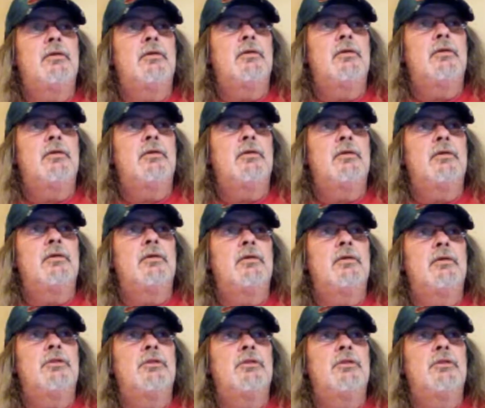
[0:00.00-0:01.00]
She was
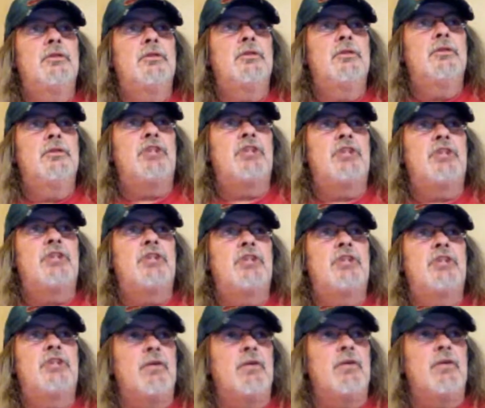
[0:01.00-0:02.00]
from the middle of
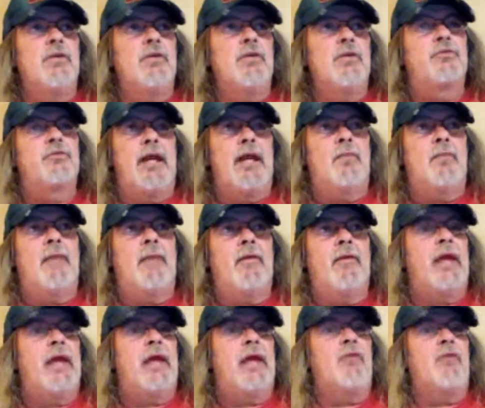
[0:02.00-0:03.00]
Alabama. I can't
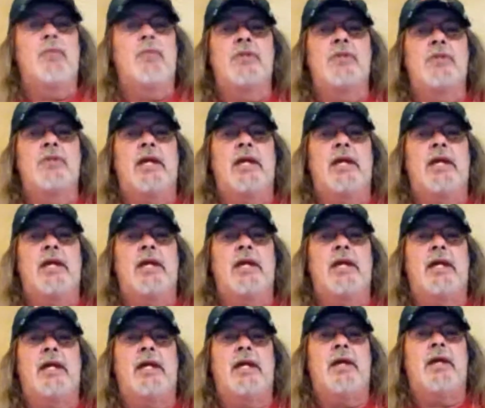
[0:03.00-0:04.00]
remember her channel
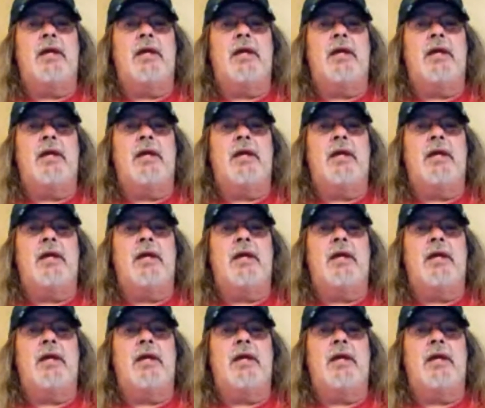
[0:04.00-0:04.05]
name now.